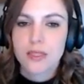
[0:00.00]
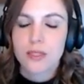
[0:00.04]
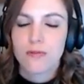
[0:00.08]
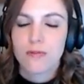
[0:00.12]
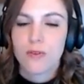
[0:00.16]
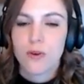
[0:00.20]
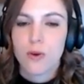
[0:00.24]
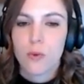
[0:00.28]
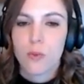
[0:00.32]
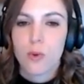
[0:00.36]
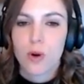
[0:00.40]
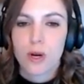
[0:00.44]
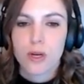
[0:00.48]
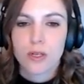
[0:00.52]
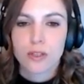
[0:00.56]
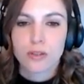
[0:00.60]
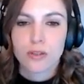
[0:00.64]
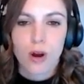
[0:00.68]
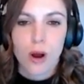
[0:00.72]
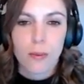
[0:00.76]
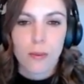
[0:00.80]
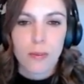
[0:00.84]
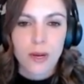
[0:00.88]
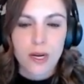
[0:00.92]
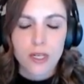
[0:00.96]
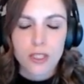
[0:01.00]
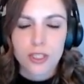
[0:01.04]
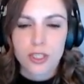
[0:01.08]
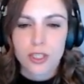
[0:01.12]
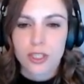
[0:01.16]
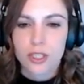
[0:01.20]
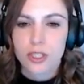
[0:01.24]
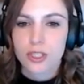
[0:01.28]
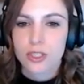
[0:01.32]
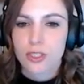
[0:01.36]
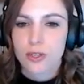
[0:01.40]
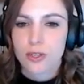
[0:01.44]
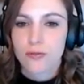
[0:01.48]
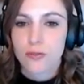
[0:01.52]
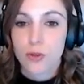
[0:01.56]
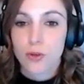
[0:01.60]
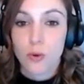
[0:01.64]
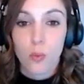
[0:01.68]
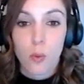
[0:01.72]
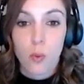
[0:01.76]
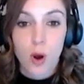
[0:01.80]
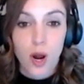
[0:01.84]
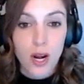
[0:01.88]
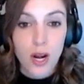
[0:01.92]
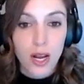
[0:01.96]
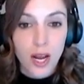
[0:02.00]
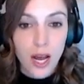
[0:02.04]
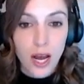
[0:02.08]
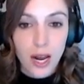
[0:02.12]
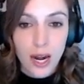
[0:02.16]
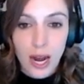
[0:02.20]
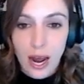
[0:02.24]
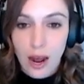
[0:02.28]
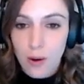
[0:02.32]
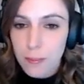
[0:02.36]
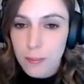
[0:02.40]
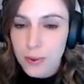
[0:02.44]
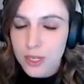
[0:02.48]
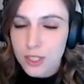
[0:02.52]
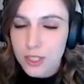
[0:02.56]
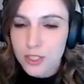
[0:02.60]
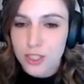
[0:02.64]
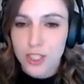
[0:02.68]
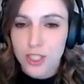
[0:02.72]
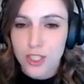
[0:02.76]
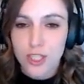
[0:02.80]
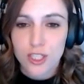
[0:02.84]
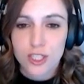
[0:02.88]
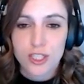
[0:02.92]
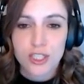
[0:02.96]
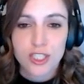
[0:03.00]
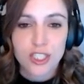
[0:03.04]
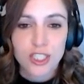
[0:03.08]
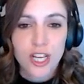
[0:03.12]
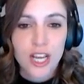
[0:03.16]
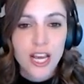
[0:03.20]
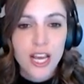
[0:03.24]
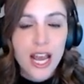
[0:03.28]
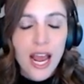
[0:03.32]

If you want to draw pictures, if you want to cut out pictures